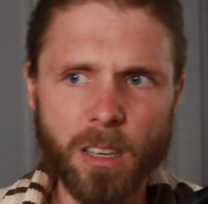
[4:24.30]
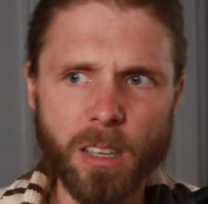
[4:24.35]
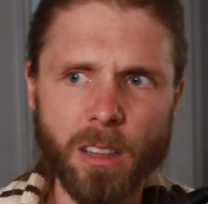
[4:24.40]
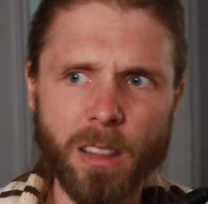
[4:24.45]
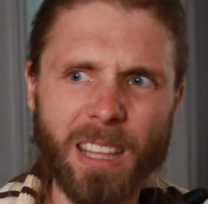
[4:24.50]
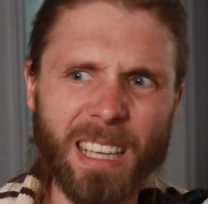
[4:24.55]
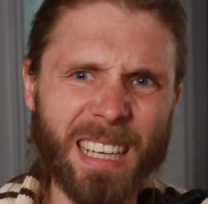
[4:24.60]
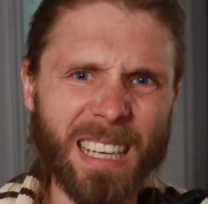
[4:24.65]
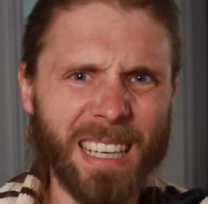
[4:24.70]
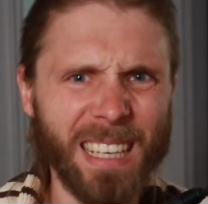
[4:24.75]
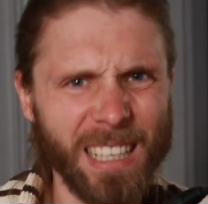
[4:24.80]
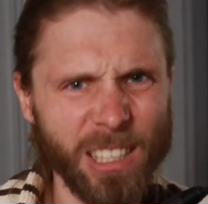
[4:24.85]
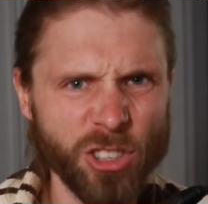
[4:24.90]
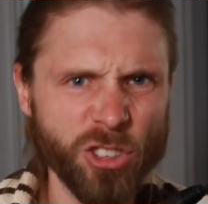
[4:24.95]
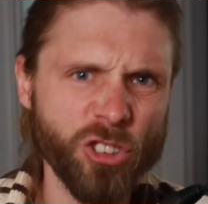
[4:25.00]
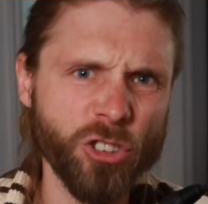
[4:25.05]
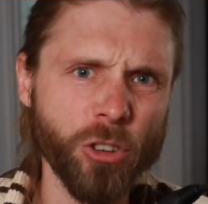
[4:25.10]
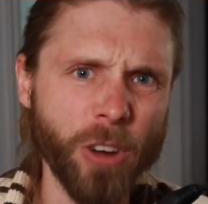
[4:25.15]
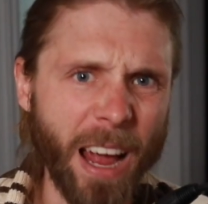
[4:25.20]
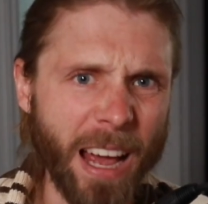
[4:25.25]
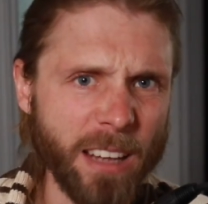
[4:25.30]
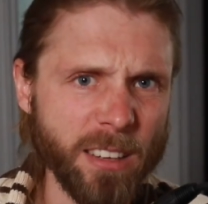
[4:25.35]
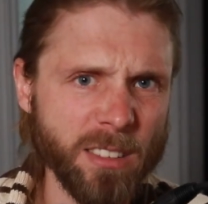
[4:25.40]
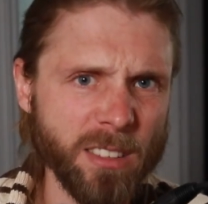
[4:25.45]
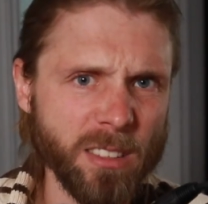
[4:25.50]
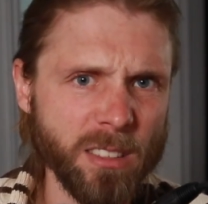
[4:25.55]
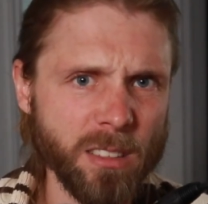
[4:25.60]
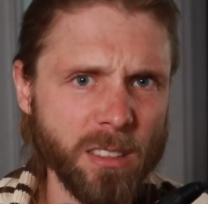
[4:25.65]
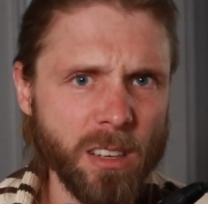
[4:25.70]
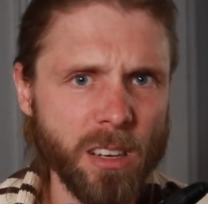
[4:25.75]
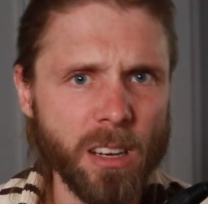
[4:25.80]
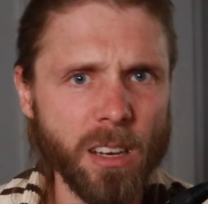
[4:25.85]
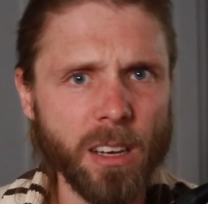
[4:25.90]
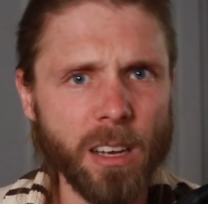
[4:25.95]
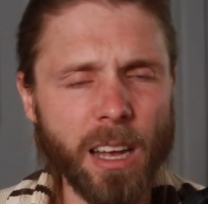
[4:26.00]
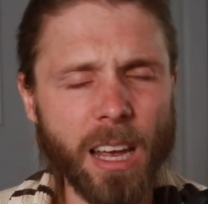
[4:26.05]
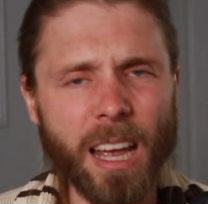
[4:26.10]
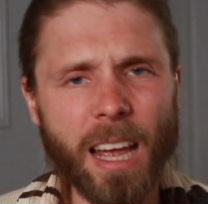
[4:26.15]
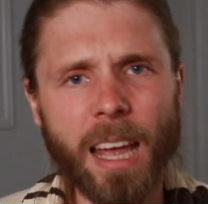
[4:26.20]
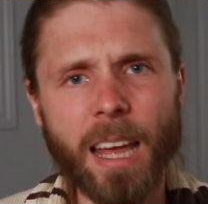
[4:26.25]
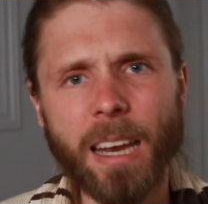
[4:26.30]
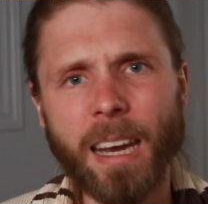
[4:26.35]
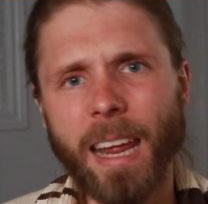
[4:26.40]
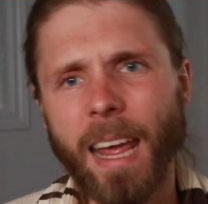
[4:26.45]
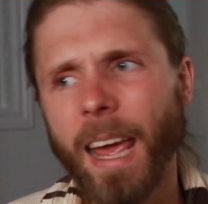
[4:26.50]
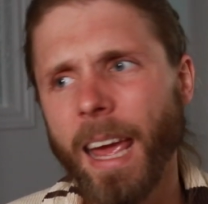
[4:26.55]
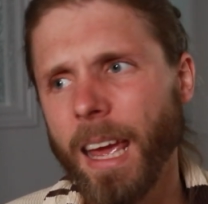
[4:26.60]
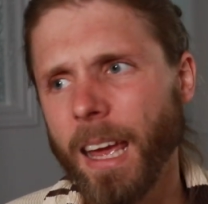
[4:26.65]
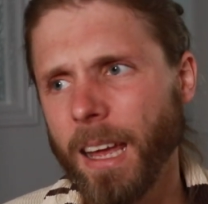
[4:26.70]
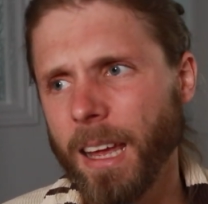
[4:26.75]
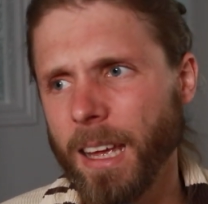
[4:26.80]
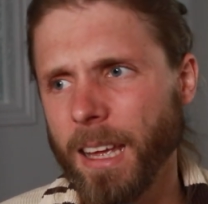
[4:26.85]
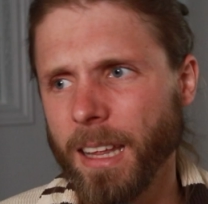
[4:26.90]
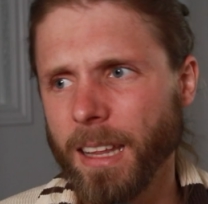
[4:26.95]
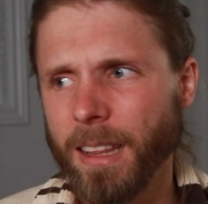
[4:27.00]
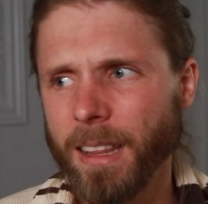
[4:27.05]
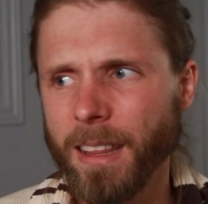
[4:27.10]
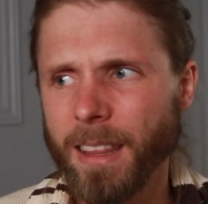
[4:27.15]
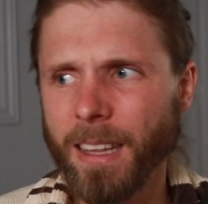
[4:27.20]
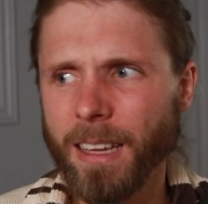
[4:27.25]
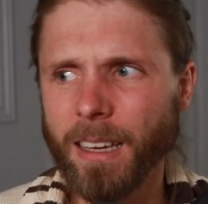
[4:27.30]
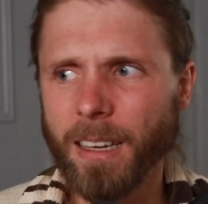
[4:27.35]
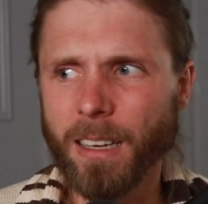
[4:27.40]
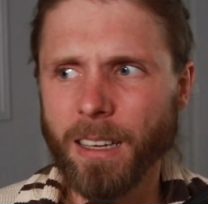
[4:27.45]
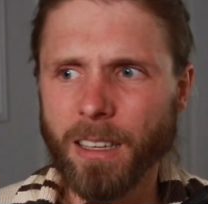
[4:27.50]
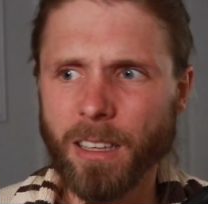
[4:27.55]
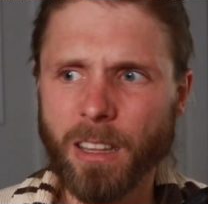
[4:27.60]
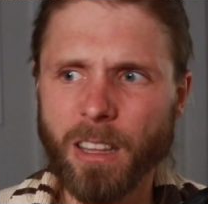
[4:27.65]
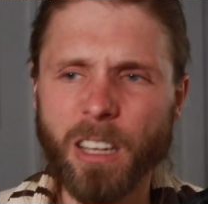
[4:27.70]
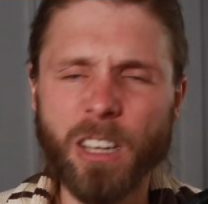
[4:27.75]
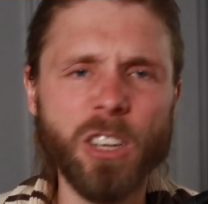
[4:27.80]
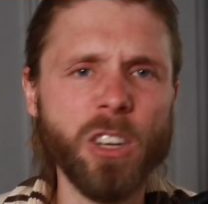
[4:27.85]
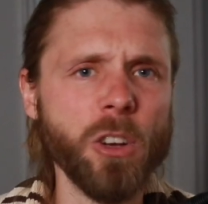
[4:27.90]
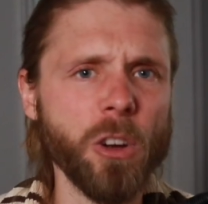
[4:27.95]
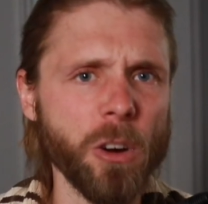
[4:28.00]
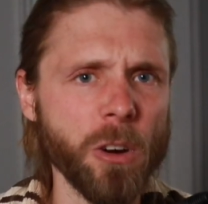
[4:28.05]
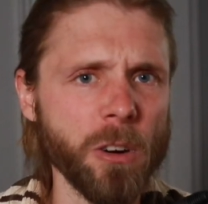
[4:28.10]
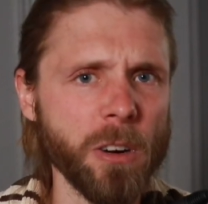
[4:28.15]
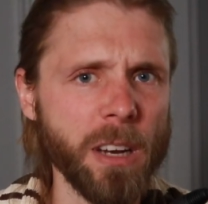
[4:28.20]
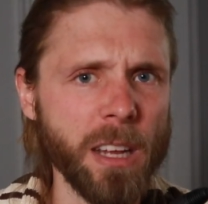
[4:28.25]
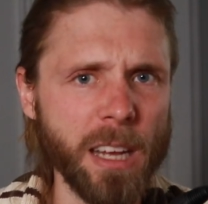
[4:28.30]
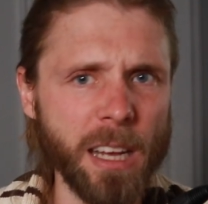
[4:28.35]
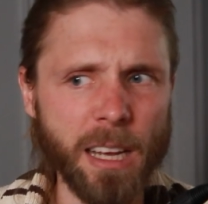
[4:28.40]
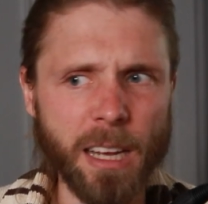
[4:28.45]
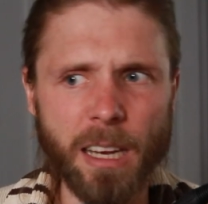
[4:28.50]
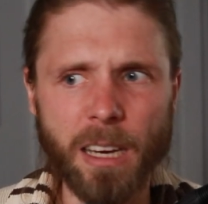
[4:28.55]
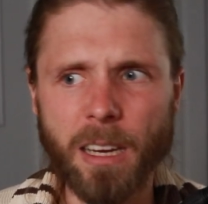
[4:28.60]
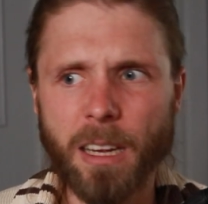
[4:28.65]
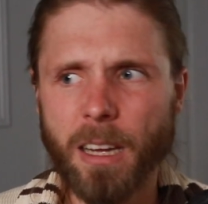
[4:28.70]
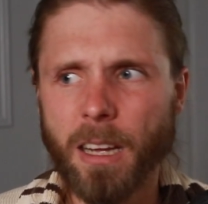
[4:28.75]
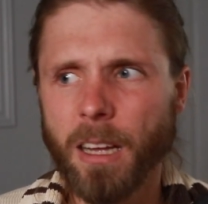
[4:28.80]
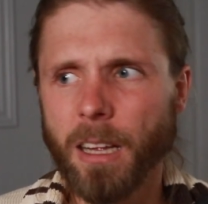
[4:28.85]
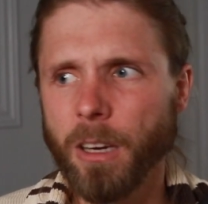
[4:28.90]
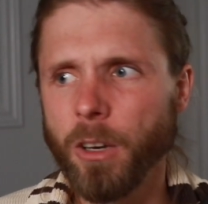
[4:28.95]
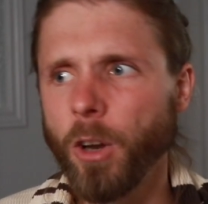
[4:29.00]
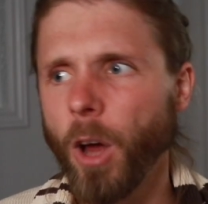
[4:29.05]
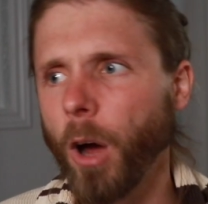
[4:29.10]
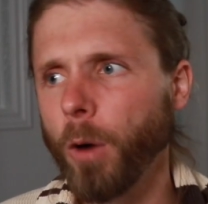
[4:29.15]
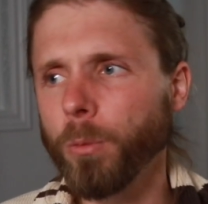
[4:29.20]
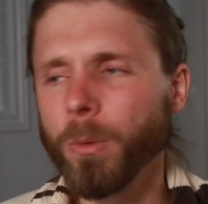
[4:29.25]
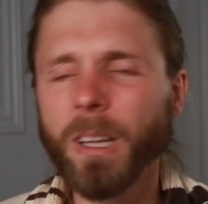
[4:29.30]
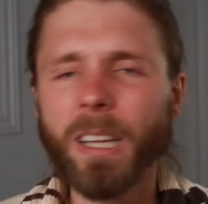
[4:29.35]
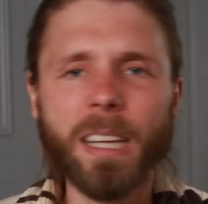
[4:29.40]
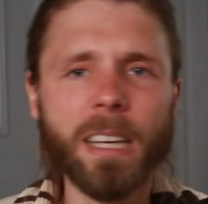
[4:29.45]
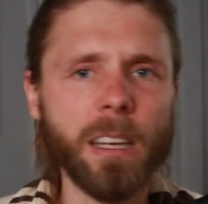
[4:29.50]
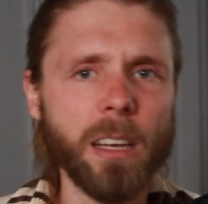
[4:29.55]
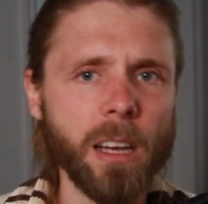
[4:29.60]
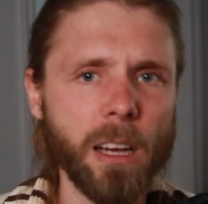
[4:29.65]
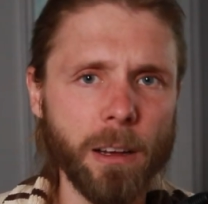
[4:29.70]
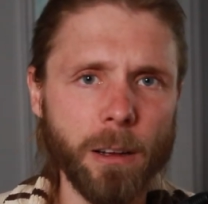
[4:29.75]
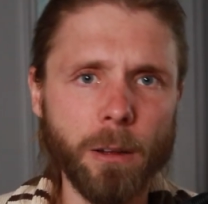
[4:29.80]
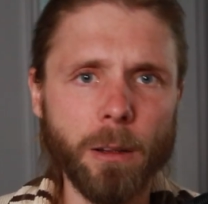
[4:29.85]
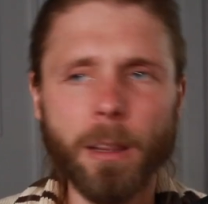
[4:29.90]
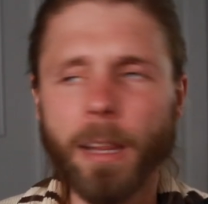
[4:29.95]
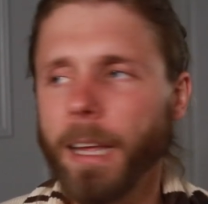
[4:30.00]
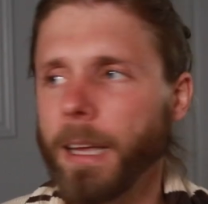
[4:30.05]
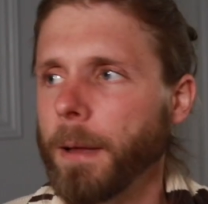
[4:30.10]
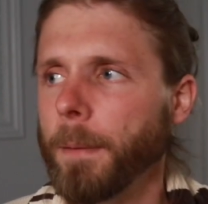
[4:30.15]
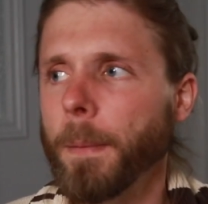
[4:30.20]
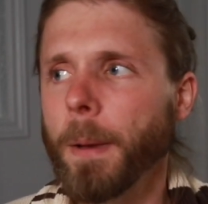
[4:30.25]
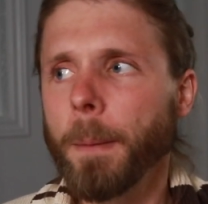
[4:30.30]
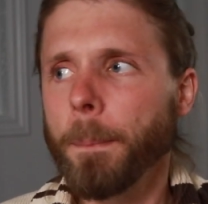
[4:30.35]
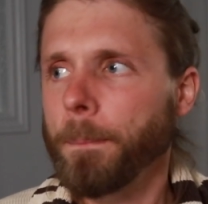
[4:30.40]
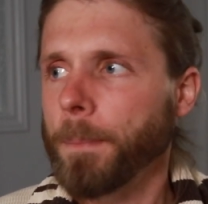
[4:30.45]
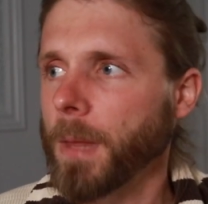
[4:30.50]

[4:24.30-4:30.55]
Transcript: the stress and it and the the yearning and not really like